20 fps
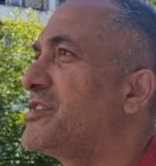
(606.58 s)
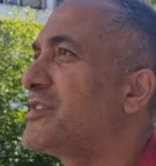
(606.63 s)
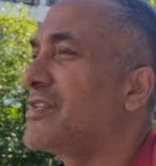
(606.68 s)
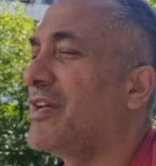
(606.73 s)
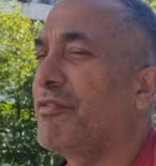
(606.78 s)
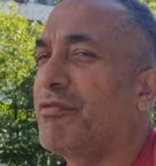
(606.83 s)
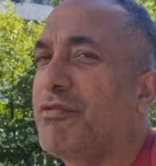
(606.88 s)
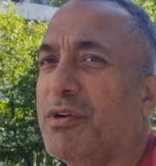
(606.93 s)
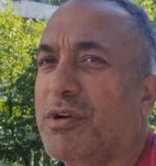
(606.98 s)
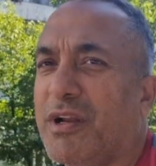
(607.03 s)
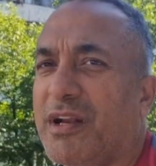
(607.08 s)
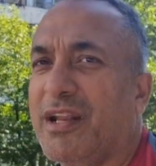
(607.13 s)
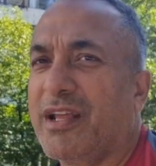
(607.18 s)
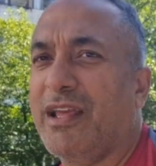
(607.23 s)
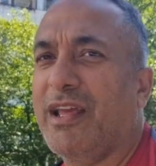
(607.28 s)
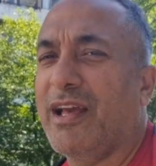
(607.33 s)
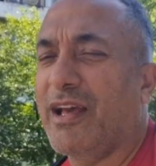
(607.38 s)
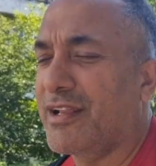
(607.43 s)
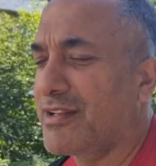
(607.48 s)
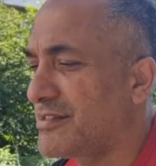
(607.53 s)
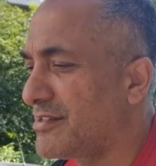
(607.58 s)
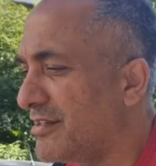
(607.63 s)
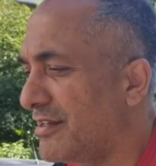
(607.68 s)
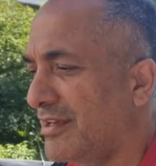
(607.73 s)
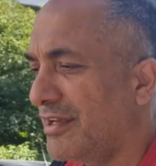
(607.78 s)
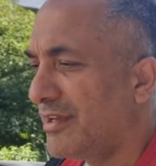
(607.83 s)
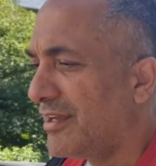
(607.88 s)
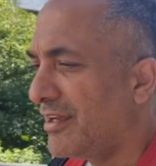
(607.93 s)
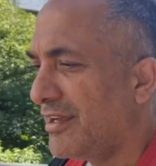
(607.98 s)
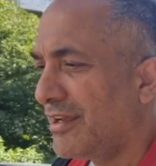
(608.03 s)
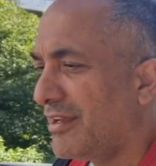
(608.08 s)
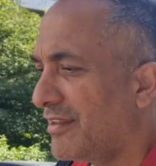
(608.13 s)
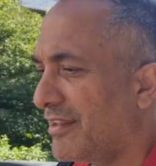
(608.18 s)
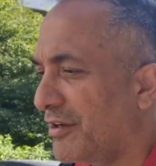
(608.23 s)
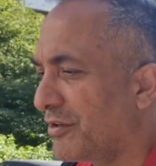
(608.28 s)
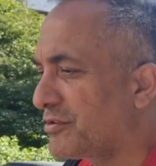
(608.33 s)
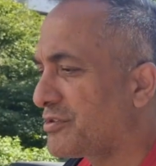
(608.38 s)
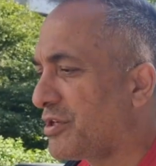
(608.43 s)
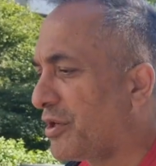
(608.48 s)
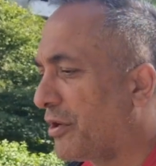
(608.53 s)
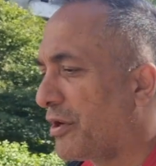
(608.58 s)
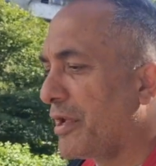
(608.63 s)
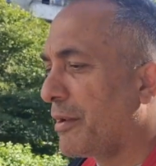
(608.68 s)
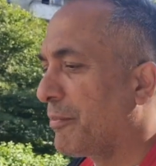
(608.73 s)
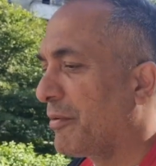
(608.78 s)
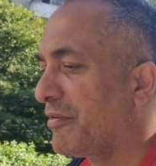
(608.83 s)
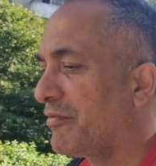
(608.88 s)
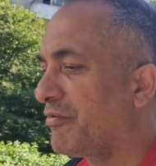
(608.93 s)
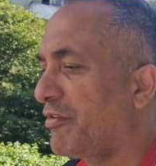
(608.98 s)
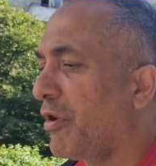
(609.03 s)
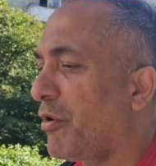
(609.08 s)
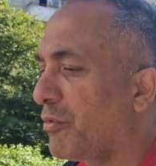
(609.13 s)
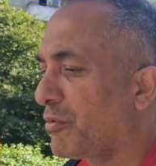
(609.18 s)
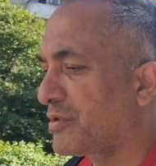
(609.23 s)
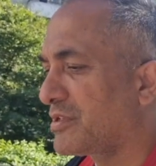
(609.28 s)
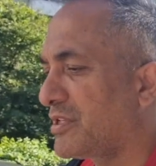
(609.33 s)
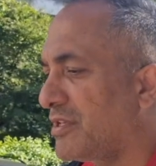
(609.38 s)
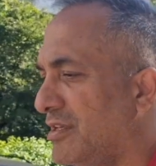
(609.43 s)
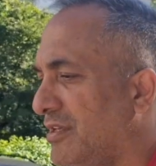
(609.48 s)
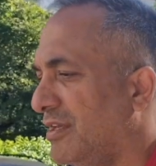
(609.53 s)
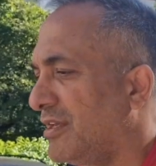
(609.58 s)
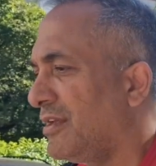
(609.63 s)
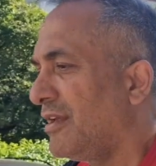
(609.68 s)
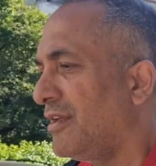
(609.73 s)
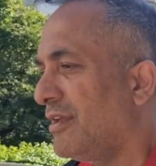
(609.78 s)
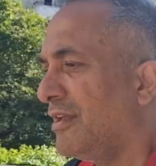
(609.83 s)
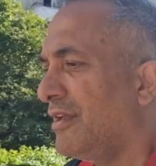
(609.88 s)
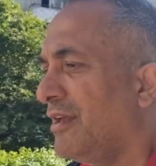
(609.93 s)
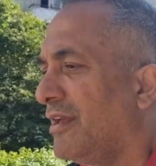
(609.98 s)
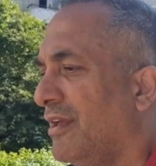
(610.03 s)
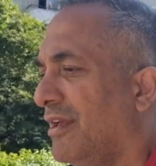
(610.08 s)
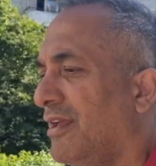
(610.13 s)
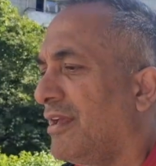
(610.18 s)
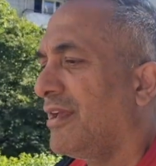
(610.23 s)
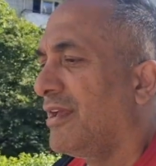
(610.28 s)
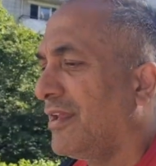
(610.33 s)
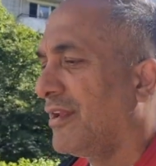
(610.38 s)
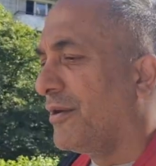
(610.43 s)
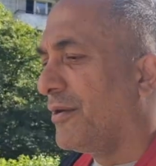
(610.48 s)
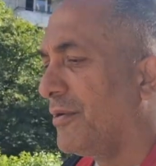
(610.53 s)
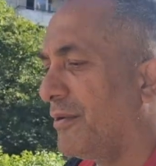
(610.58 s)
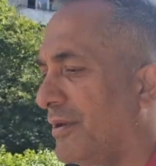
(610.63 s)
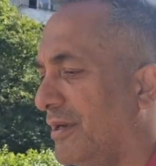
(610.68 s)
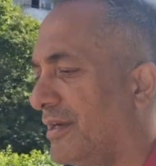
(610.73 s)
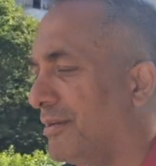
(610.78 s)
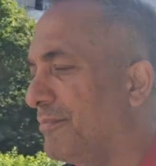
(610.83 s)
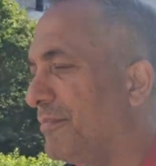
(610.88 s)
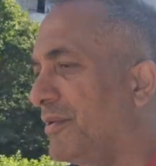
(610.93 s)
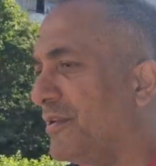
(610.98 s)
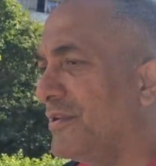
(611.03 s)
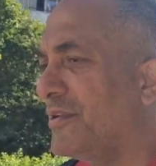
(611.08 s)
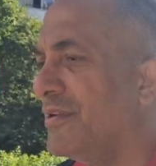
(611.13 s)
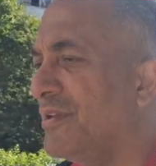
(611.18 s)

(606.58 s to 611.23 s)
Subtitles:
stuff they're going to get. They'll turn up and vote. You know,